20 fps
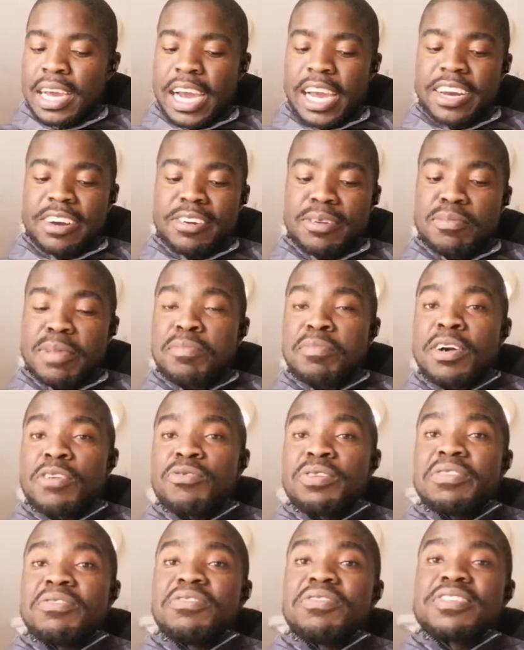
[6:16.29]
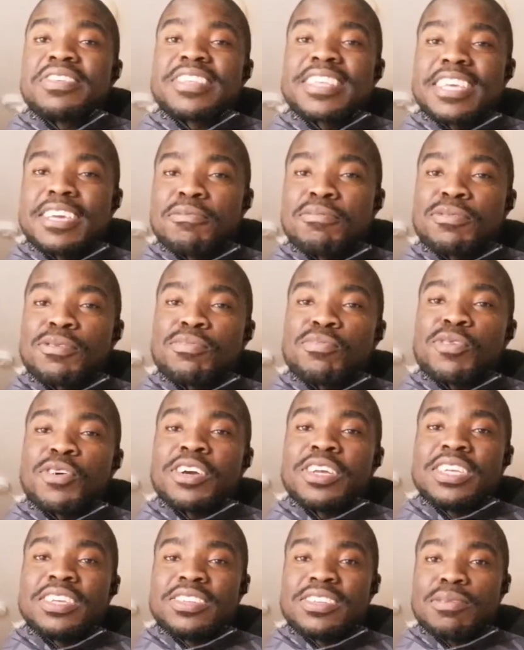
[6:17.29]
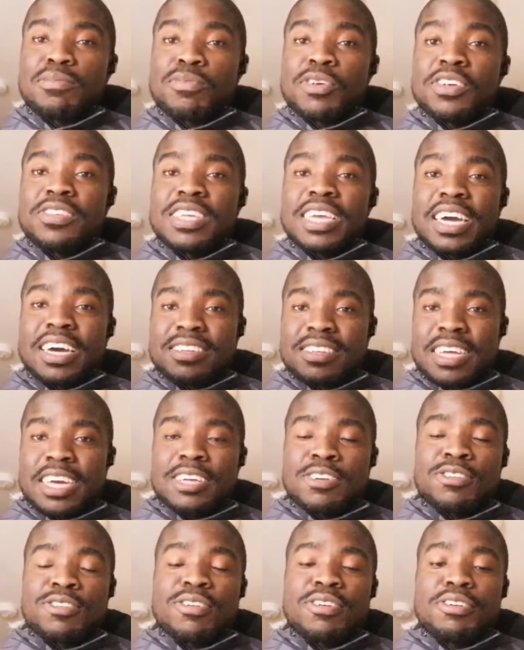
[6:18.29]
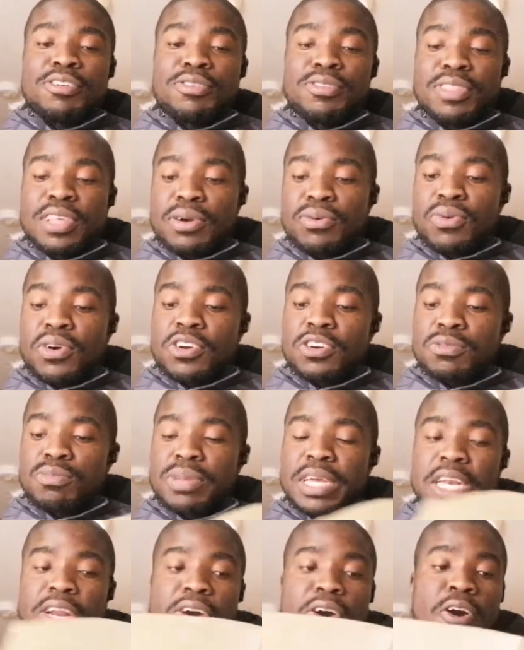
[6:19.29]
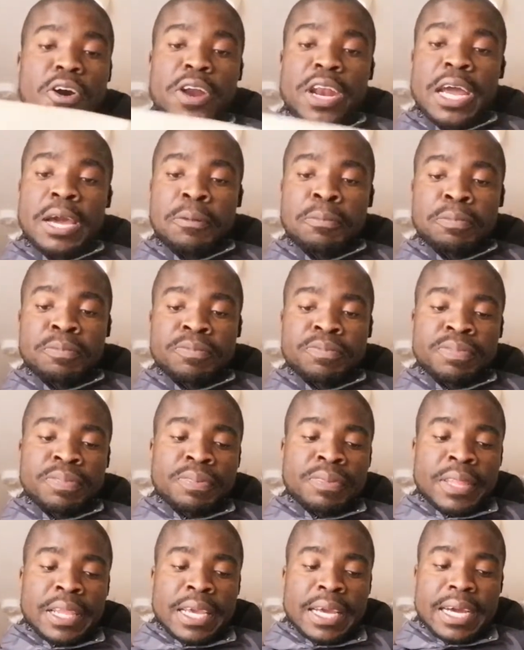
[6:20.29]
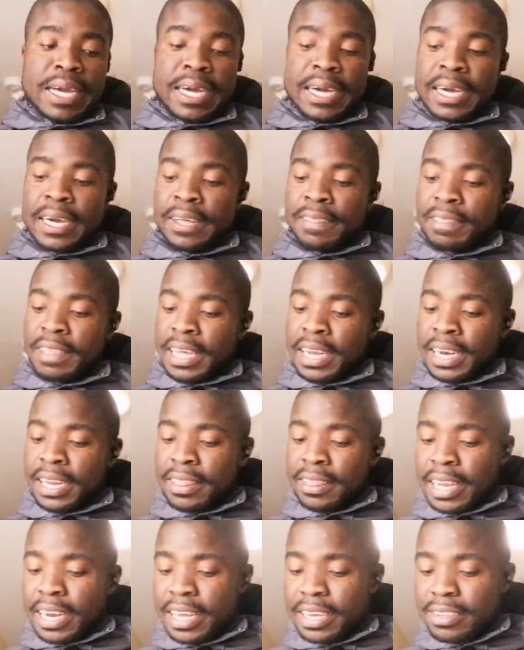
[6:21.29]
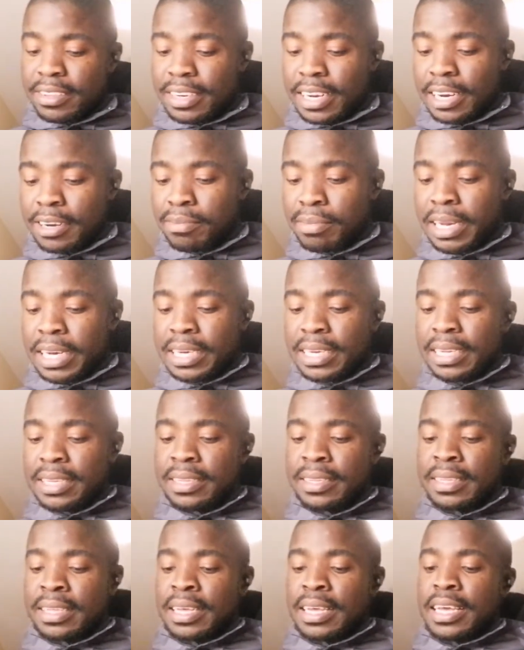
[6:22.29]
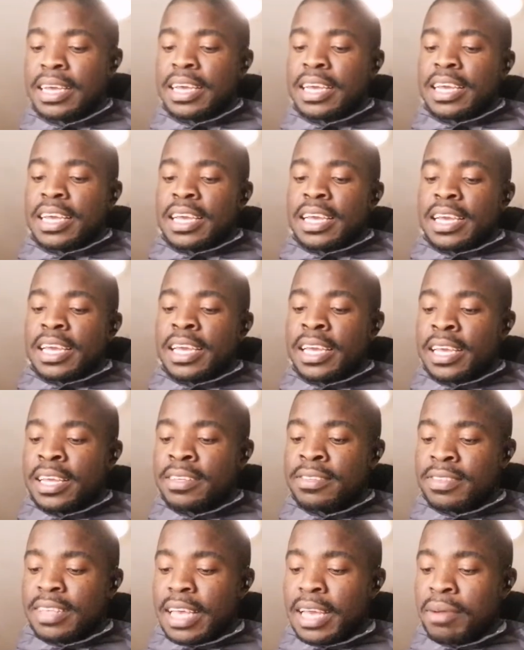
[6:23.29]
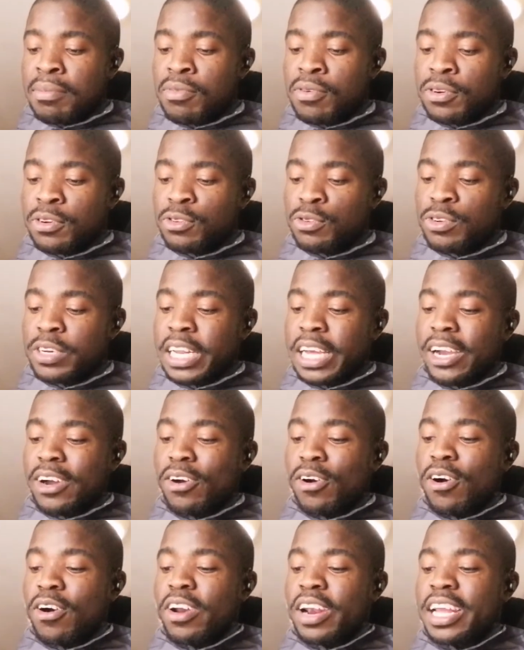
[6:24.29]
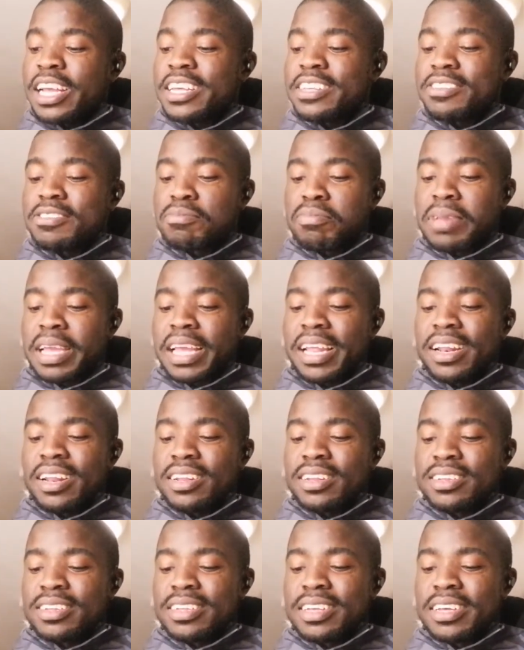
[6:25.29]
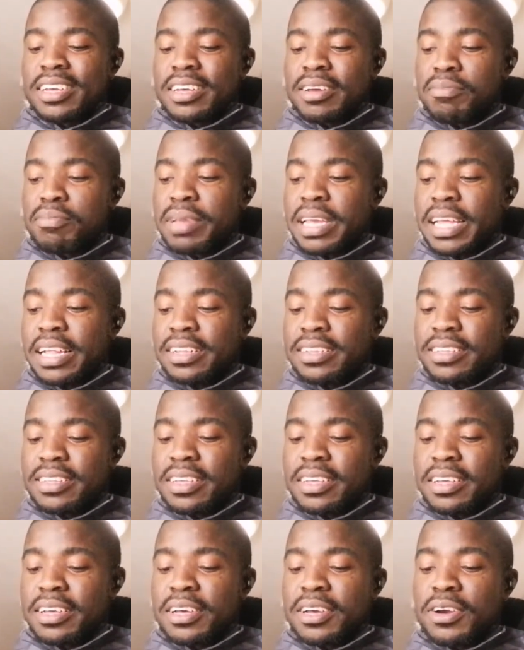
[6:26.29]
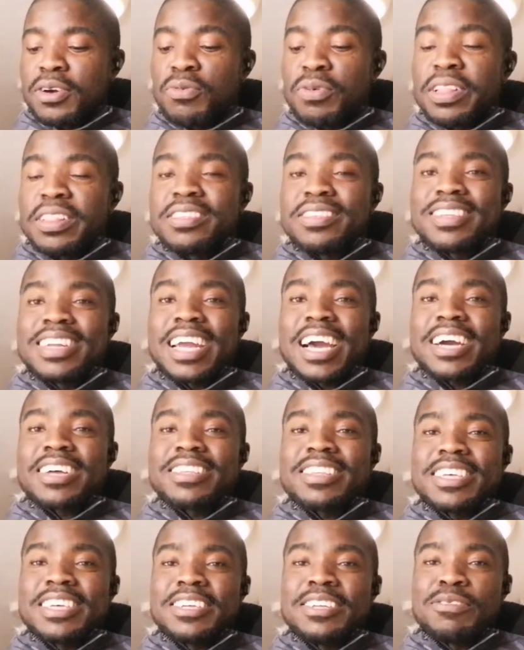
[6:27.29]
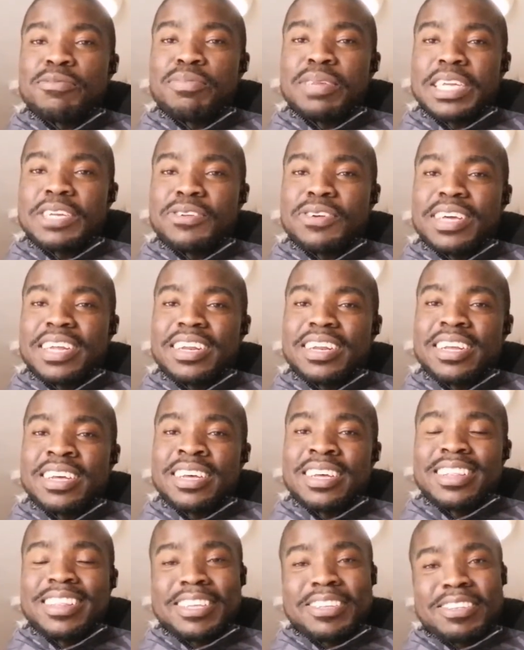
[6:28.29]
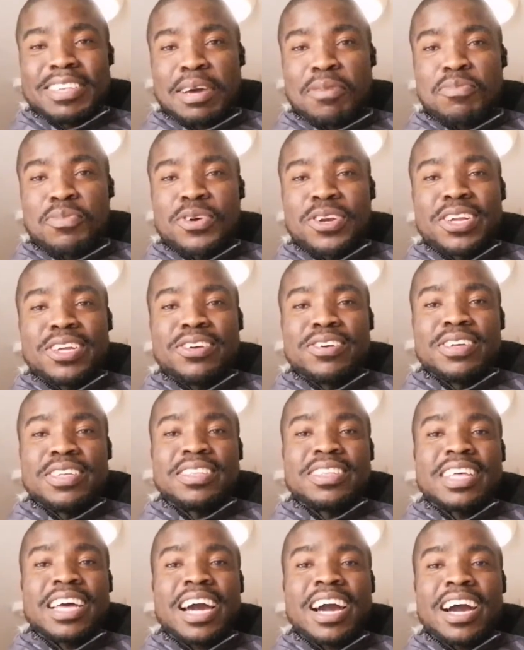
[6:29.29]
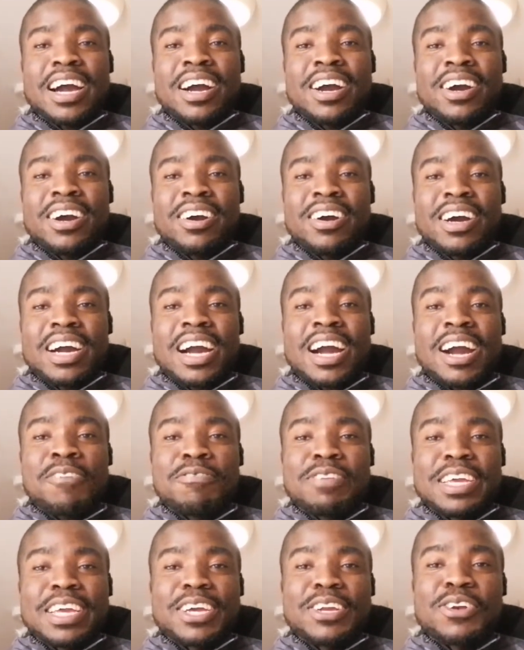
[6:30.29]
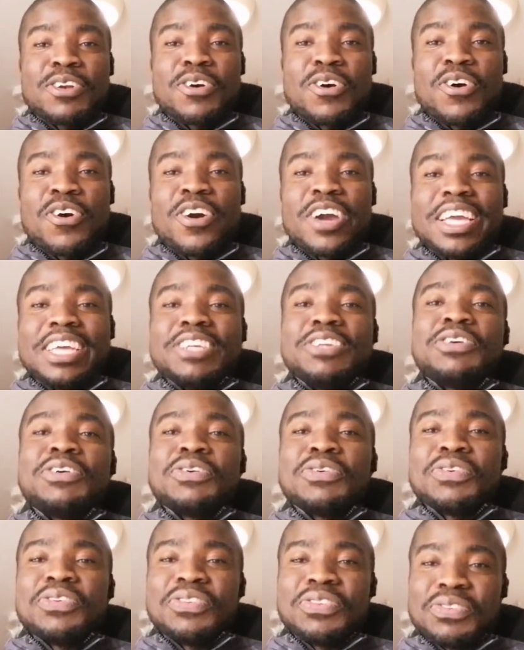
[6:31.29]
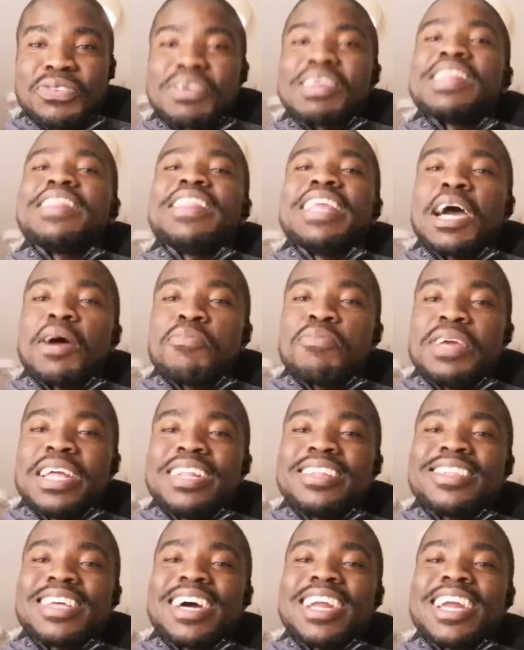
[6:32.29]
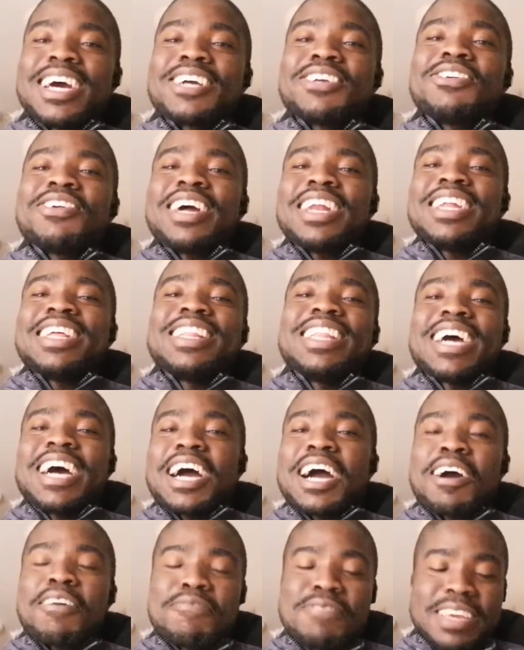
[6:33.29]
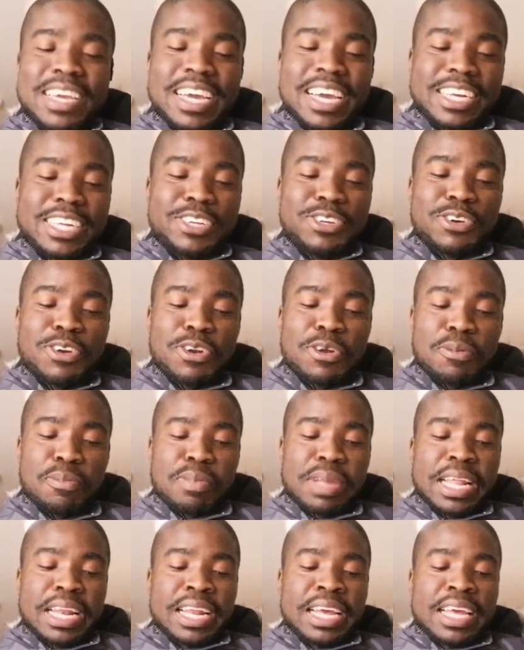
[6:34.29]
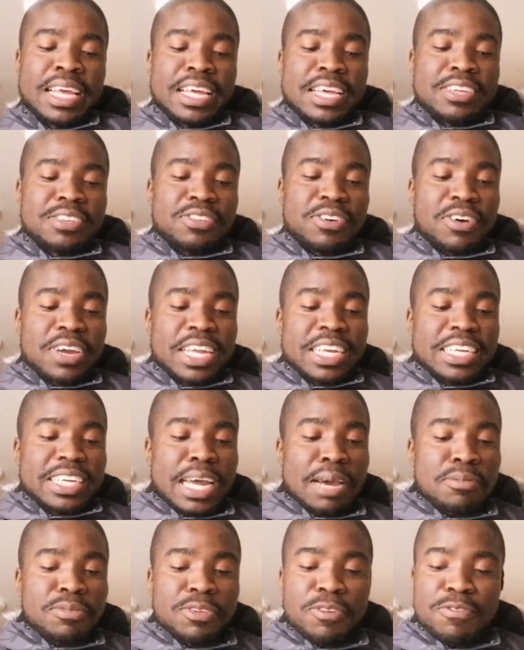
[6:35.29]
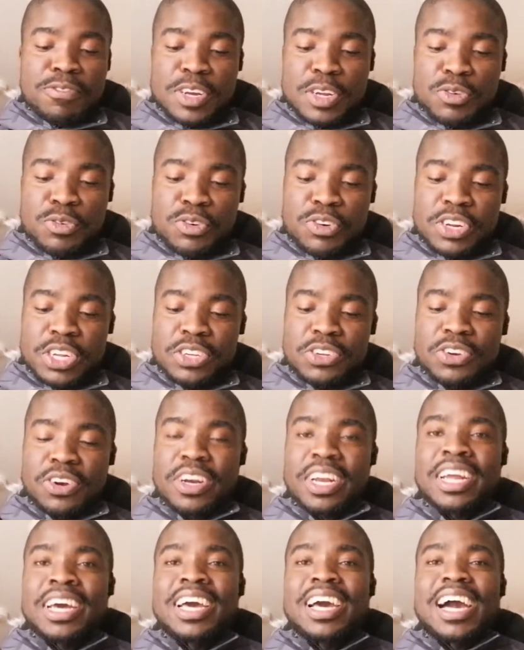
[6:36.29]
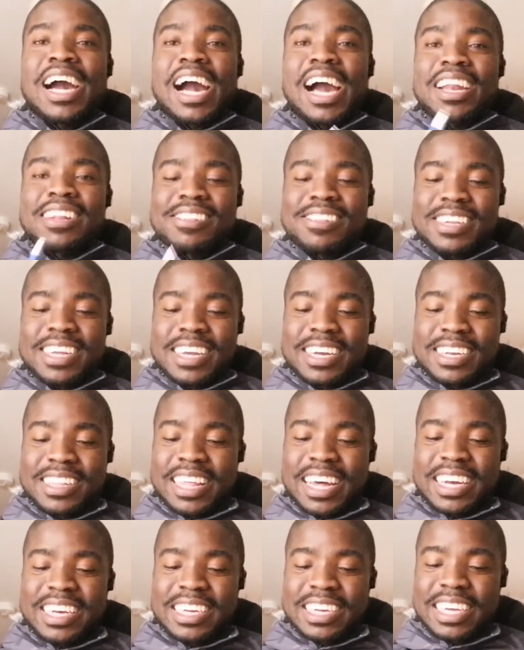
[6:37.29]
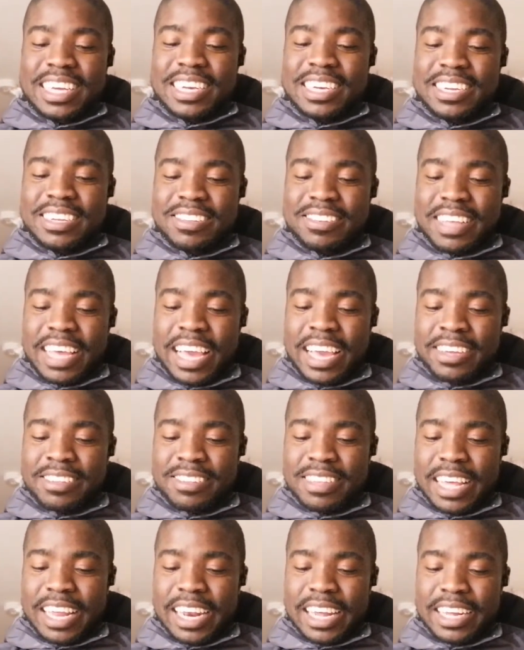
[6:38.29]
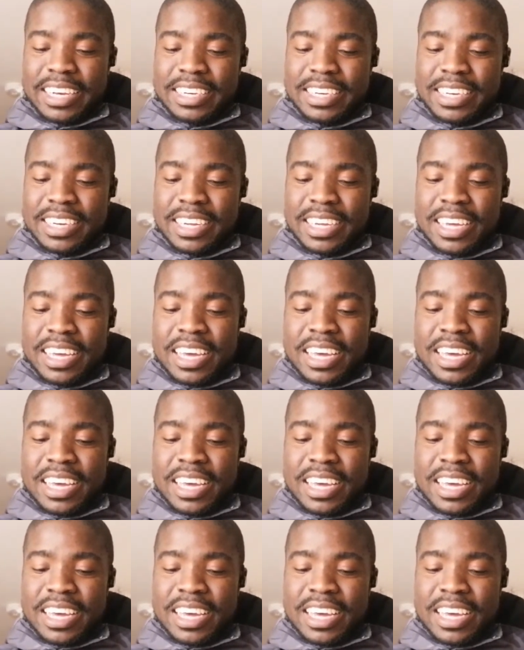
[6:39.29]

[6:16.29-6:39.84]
And remember, we've skipped moisture, as I told you, they won't be in order. Then the next statement is, he is able to take all his meals with snacks in between. This somebody is having no issues with their meals, and actually they are having additional meal. So in terms of nutrition, I'll state that it is excellent.